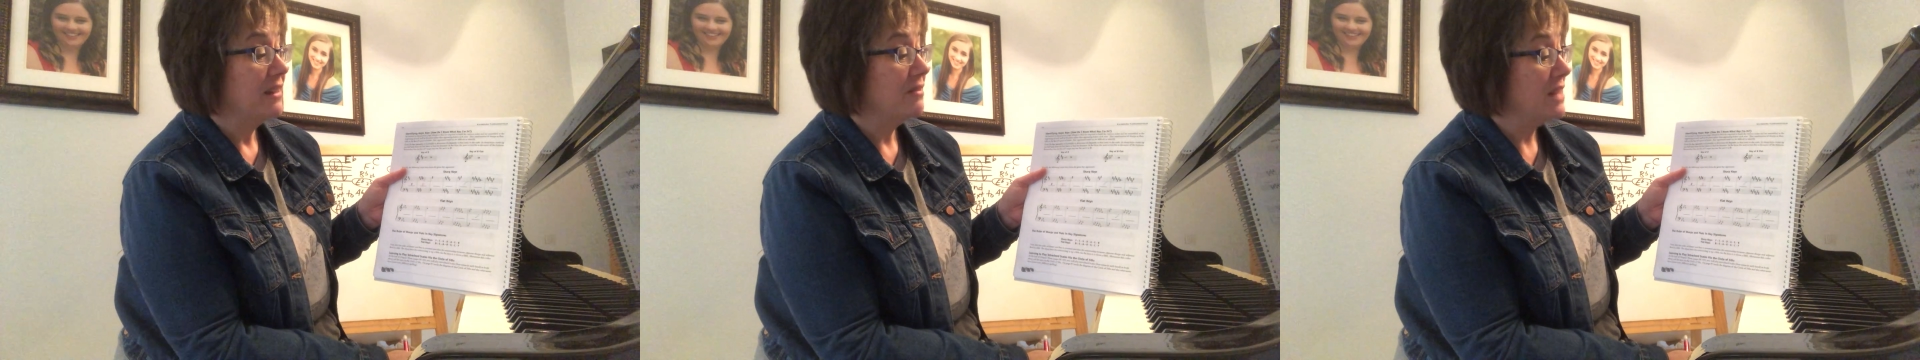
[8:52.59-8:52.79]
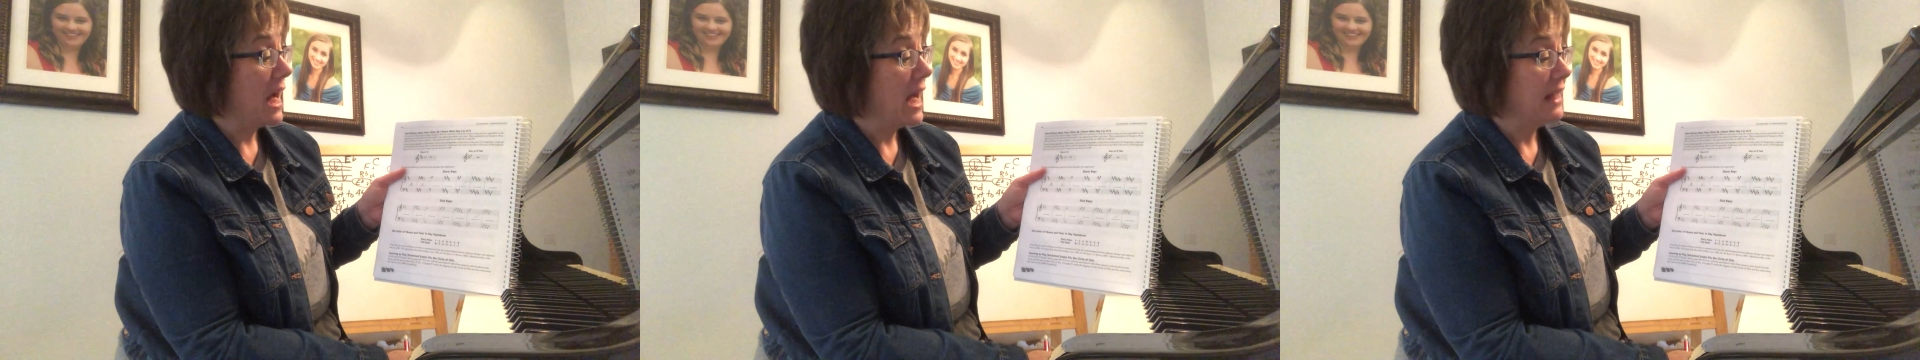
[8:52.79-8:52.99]

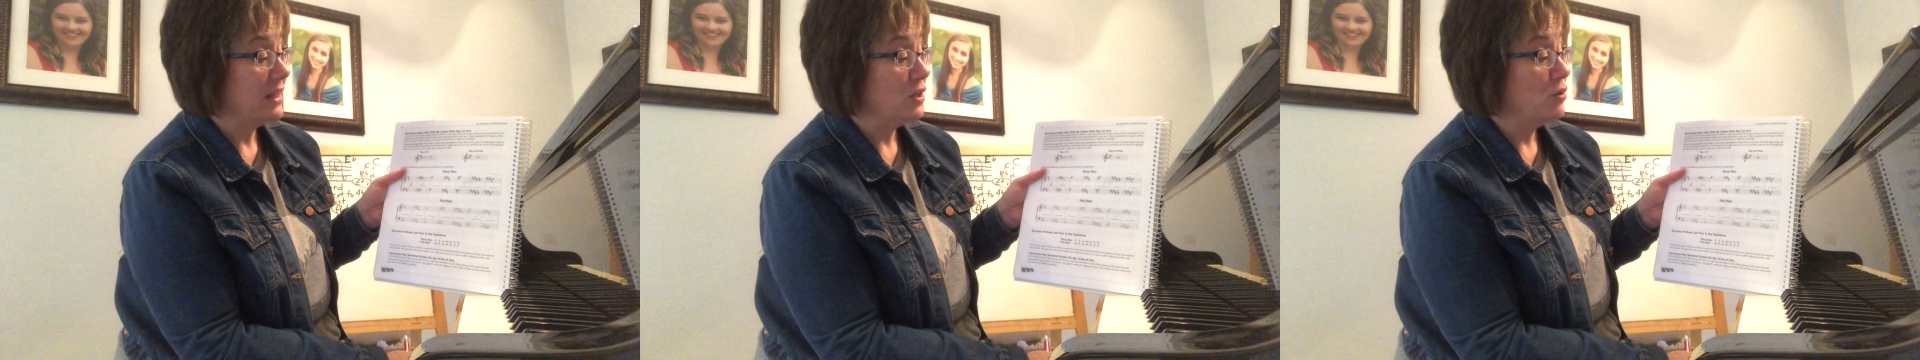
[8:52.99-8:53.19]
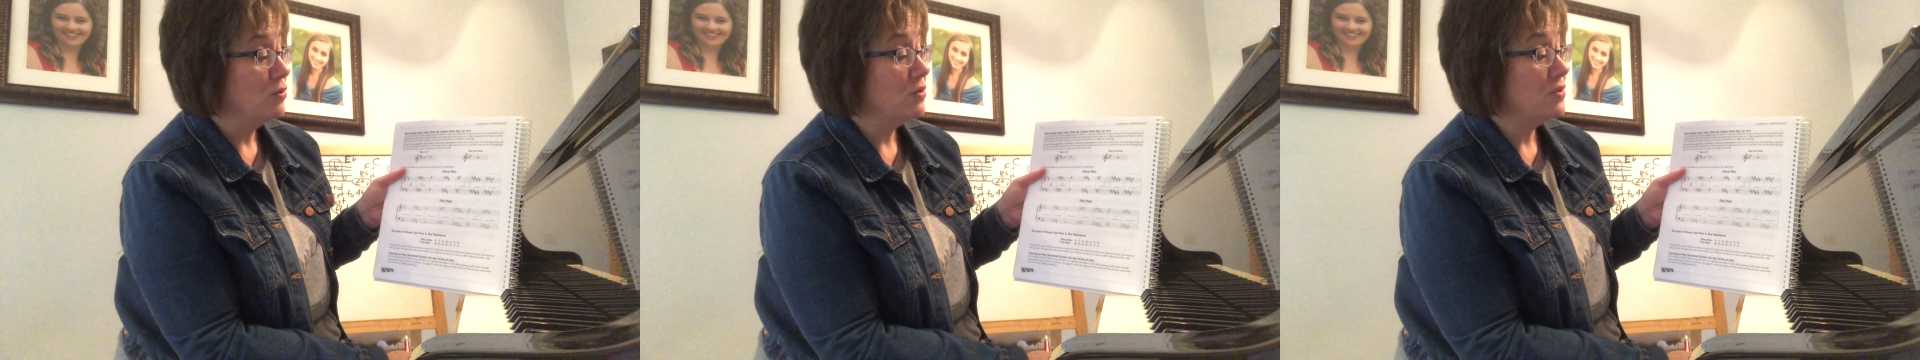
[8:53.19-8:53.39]
Not
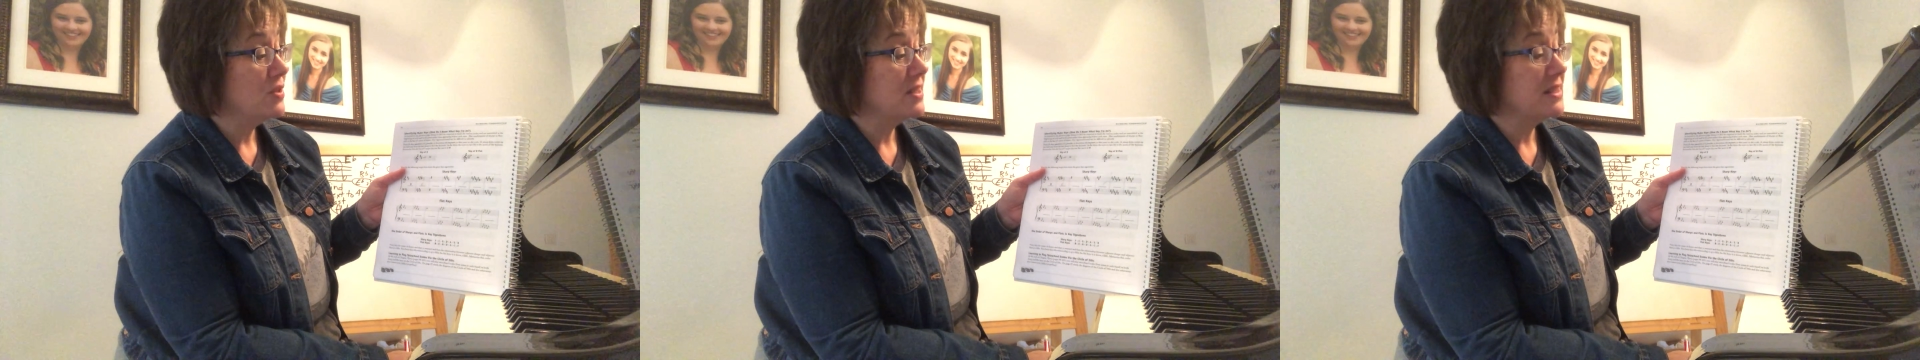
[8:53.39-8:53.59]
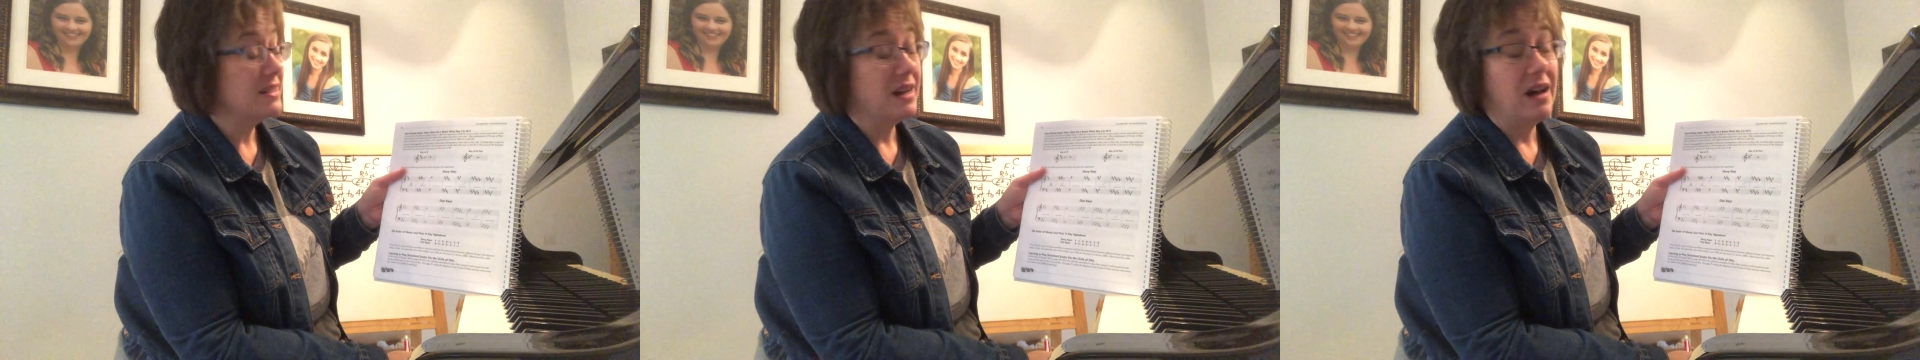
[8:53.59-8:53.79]

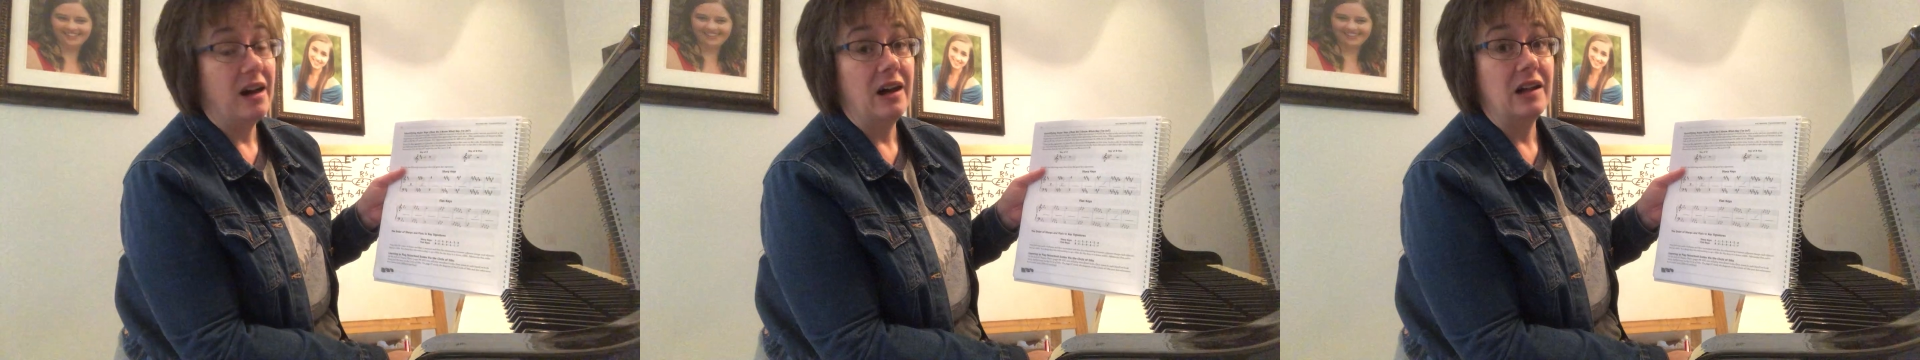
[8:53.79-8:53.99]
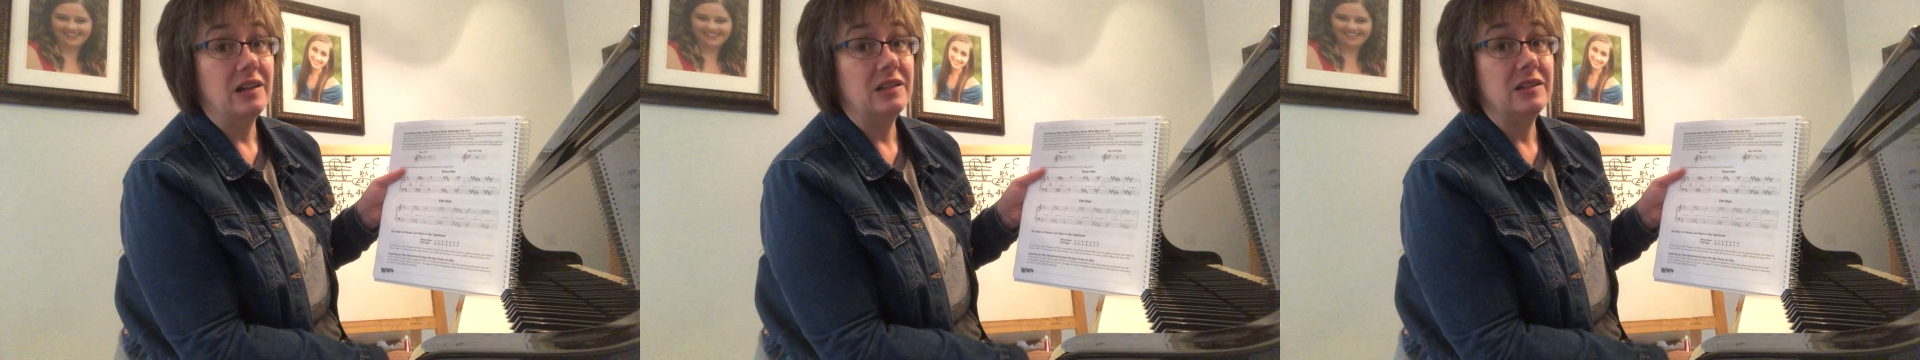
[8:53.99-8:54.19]
used
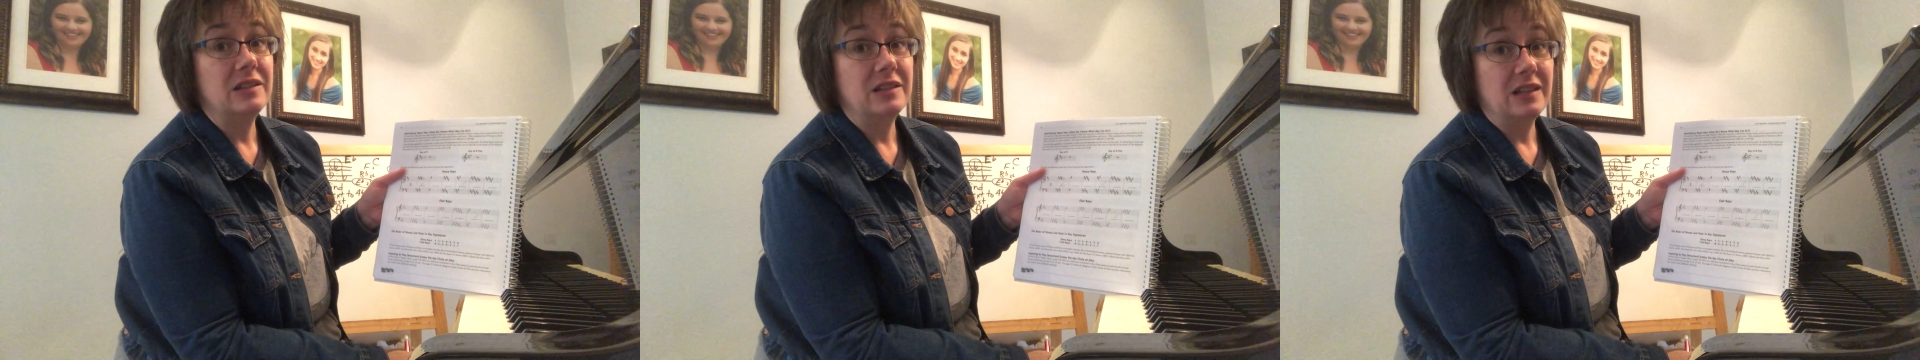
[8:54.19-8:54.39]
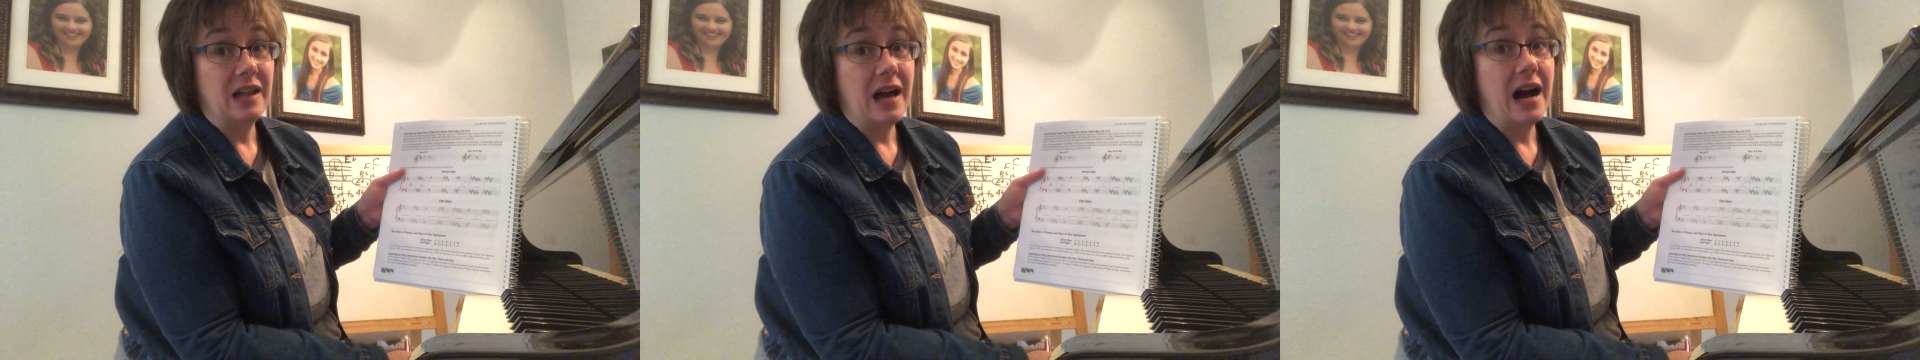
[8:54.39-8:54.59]
a
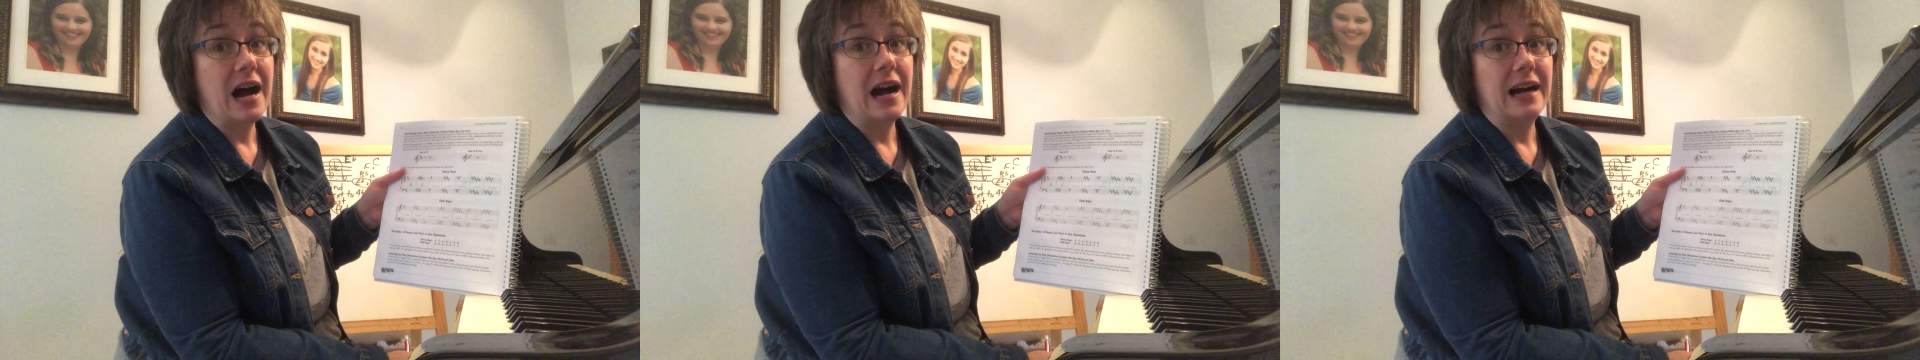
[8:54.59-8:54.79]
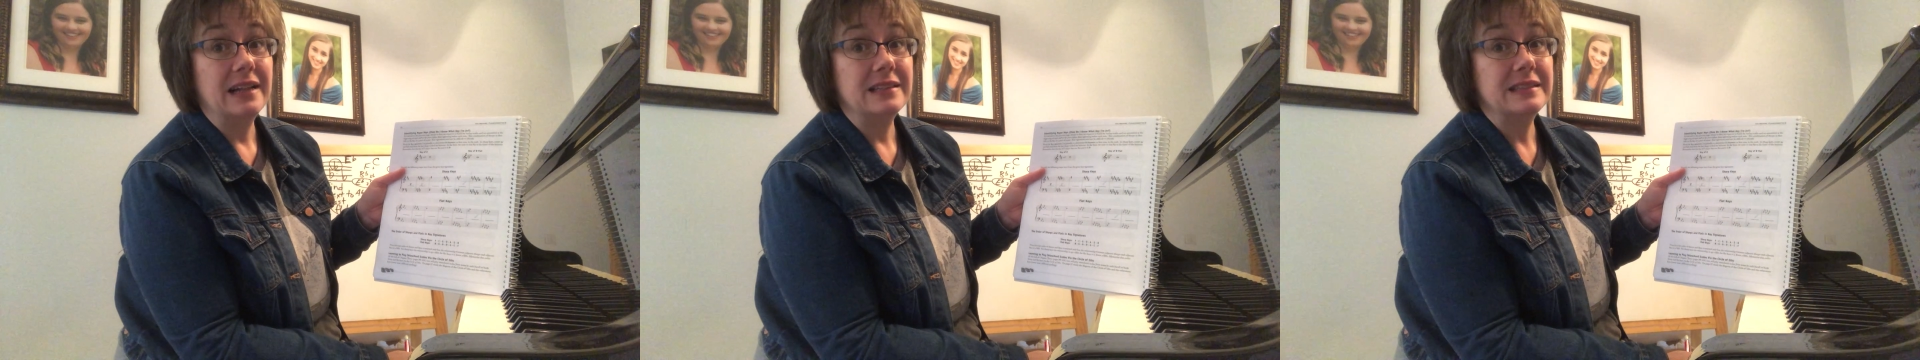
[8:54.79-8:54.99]

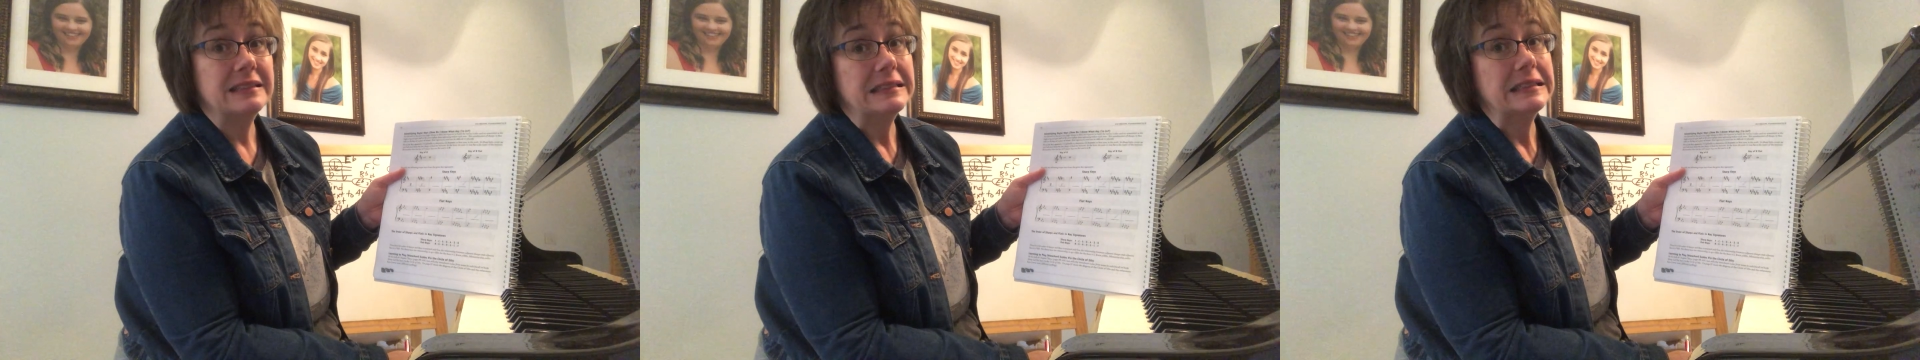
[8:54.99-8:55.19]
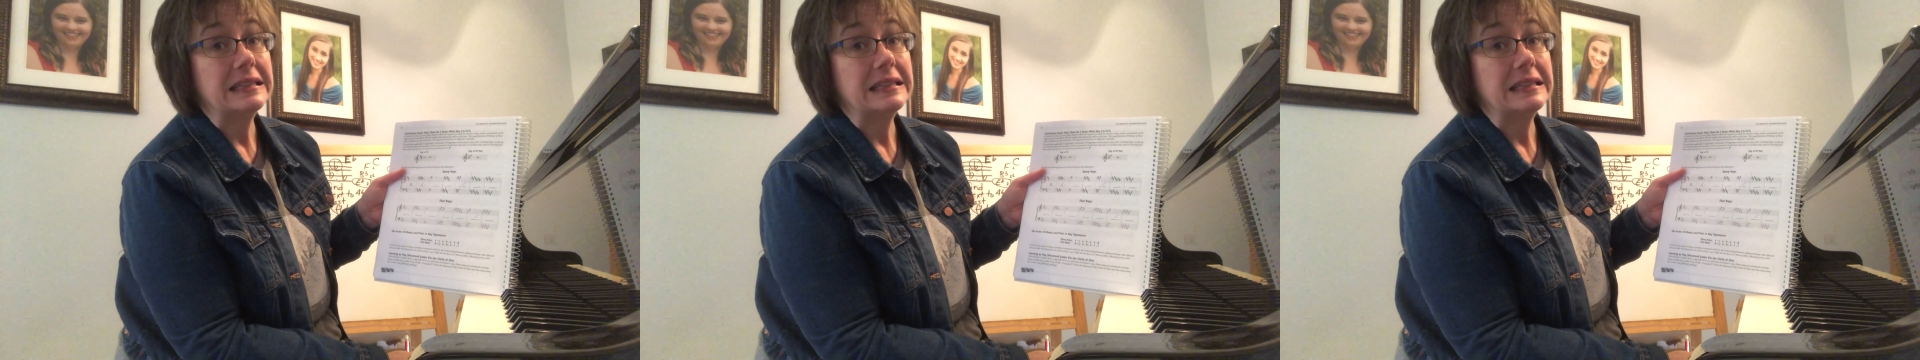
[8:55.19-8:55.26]
lot.